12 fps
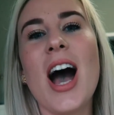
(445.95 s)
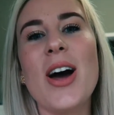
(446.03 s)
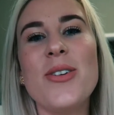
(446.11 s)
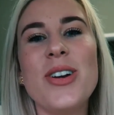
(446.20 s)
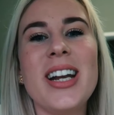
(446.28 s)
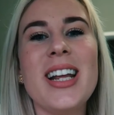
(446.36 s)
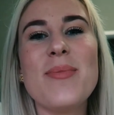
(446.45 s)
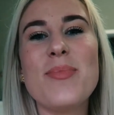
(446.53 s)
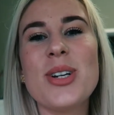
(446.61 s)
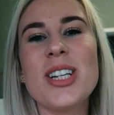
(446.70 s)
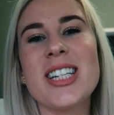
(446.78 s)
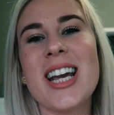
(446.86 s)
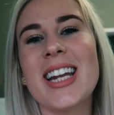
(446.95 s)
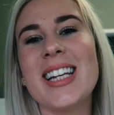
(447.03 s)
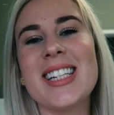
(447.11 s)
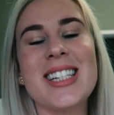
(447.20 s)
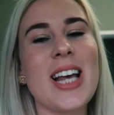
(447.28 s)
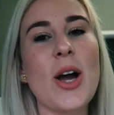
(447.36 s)
I really appreciate
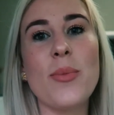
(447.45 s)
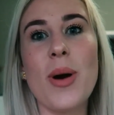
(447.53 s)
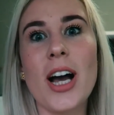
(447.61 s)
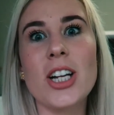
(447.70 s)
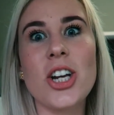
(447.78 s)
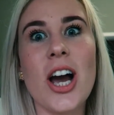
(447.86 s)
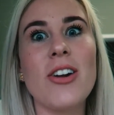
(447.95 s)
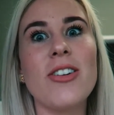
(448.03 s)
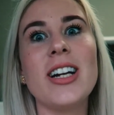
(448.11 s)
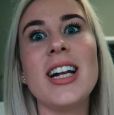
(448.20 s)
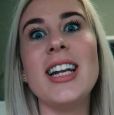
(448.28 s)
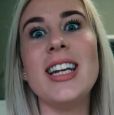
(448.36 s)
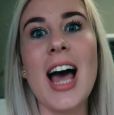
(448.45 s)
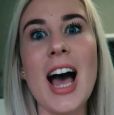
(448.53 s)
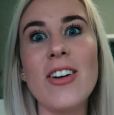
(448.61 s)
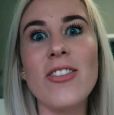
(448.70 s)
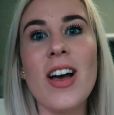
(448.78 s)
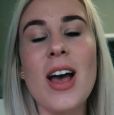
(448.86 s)
it so much. I really
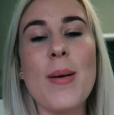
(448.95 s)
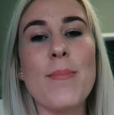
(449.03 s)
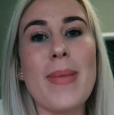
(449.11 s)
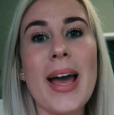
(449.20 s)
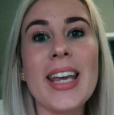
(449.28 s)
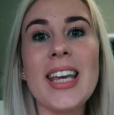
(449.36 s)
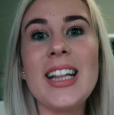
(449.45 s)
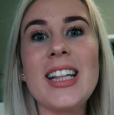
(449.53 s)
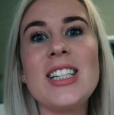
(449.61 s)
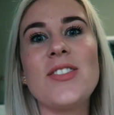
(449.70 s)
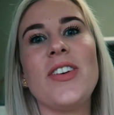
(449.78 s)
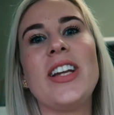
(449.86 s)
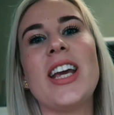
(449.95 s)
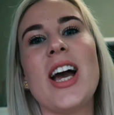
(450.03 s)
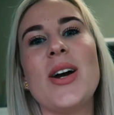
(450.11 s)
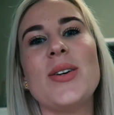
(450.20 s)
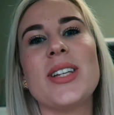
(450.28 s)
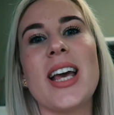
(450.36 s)
love making these
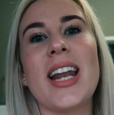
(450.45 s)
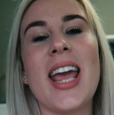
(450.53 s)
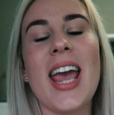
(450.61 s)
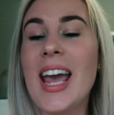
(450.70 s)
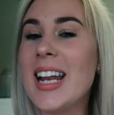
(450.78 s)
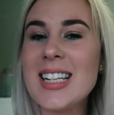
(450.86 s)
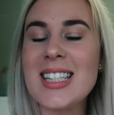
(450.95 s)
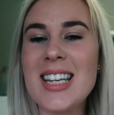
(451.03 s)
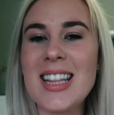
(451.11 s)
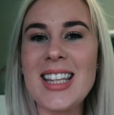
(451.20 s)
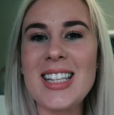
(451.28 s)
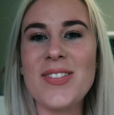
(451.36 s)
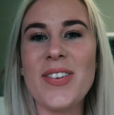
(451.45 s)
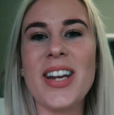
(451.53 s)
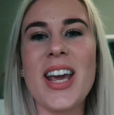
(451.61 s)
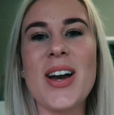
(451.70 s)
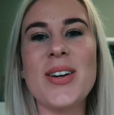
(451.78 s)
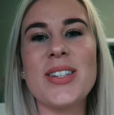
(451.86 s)
videos and editing these
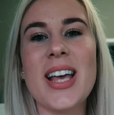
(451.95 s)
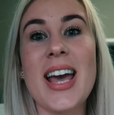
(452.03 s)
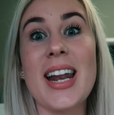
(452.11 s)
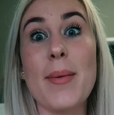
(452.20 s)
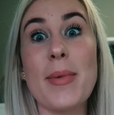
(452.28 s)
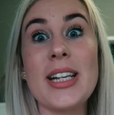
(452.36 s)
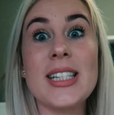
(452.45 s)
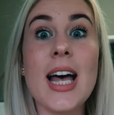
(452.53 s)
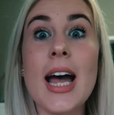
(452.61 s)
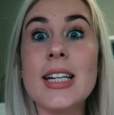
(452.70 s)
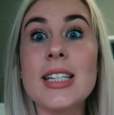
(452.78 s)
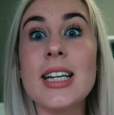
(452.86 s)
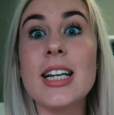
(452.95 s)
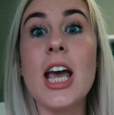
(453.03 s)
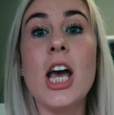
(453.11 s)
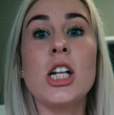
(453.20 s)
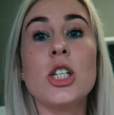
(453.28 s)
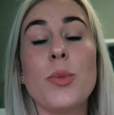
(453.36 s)
videos, and I'm
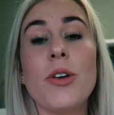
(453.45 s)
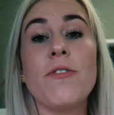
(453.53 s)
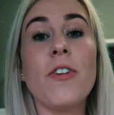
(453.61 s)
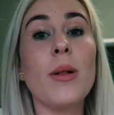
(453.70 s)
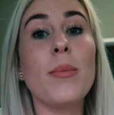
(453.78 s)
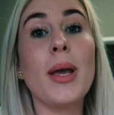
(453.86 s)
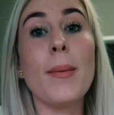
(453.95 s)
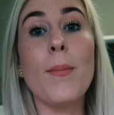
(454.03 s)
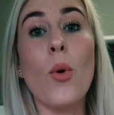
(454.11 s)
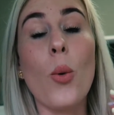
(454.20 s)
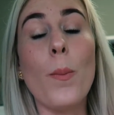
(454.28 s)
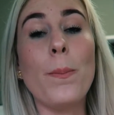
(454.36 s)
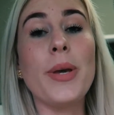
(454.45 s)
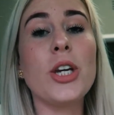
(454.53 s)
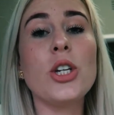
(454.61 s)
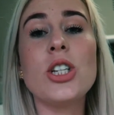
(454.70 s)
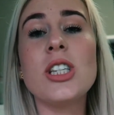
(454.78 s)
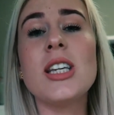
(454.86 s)
excited to be filming more
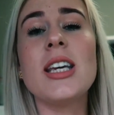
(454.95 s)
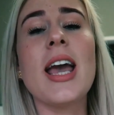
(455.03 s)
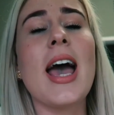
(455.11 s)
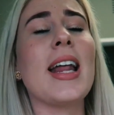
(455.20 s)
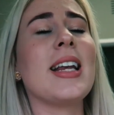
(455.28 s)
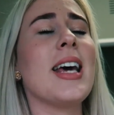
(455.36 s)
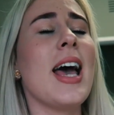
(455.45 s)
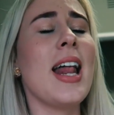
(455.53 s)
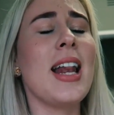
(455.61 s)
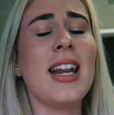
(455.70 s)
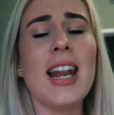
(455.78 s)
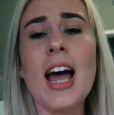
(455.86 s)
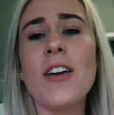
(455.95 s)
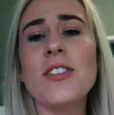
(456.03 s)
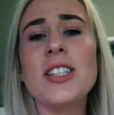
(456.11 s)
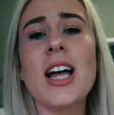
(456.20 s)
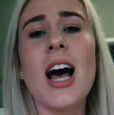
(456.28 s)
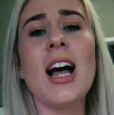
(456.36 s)
beauty and
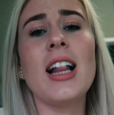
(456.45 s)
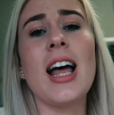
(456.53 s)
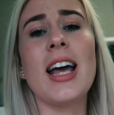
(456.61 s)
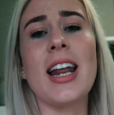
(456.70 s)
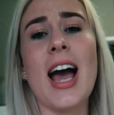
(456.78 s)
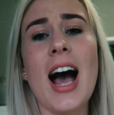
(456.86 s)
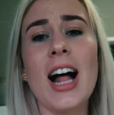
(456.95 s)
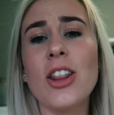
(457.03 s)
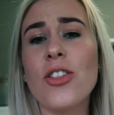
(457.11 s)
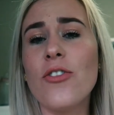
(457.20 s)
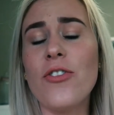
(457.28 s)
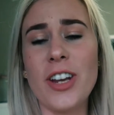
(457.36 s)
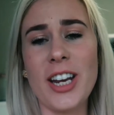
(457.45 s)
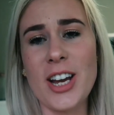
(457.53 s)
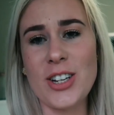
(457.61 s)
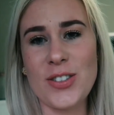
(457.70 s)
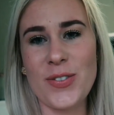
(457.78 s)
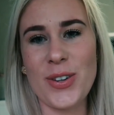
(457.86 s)
lifestyle and health
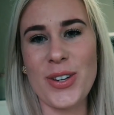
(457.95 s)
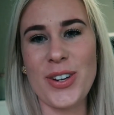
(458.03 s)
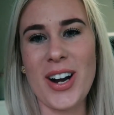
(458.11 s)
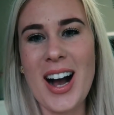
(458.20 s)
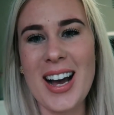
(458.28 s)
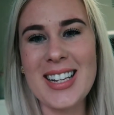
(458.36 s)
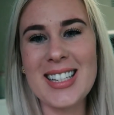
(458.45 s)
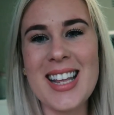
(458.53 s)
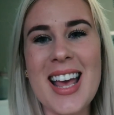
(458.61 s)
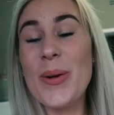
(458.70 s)
videos for you guys.